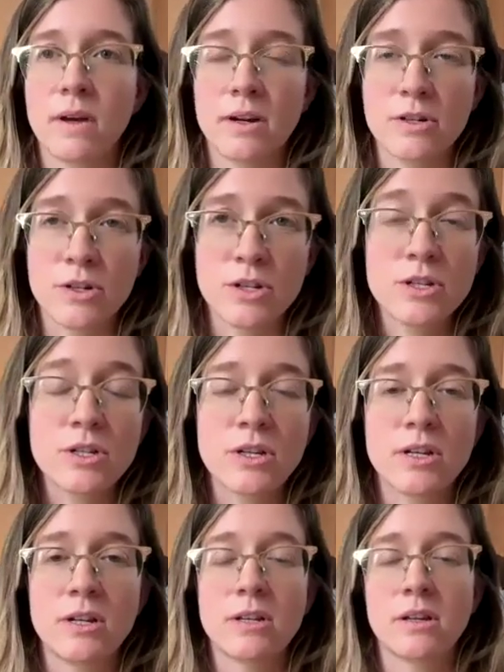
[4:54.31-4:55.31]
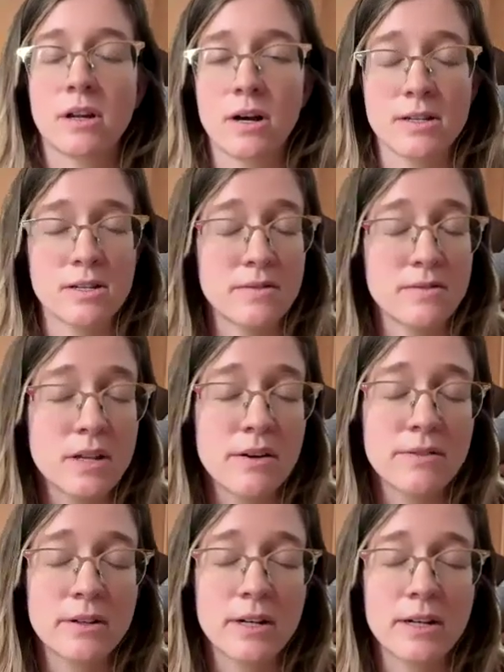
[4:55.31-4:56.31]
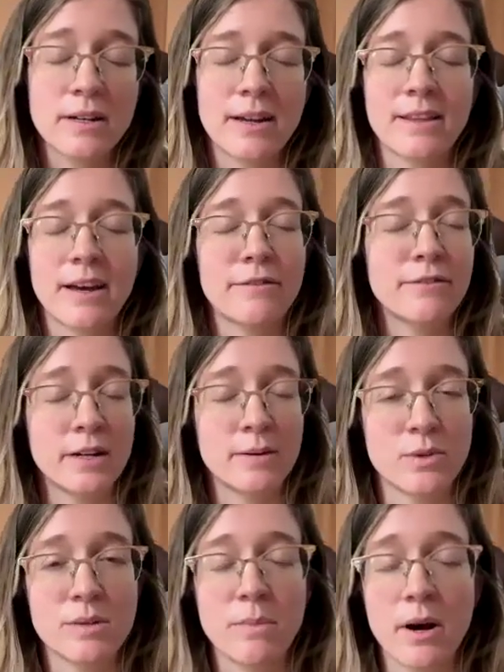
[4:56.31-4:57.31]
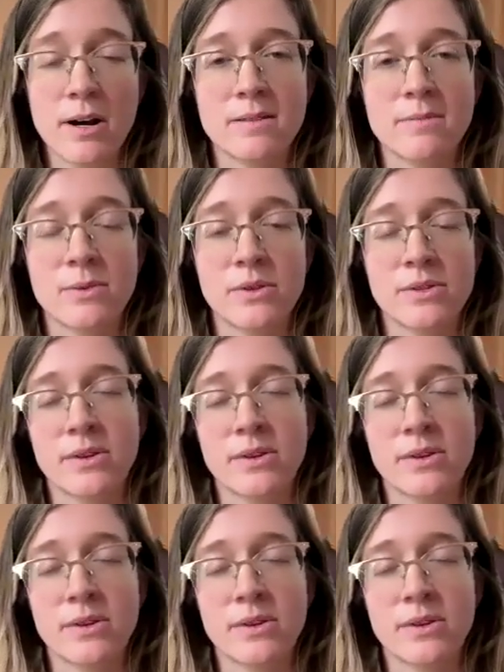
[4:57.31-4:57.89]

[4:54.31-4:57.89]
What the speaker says: and understood the causes of suffering and that freedom was possible.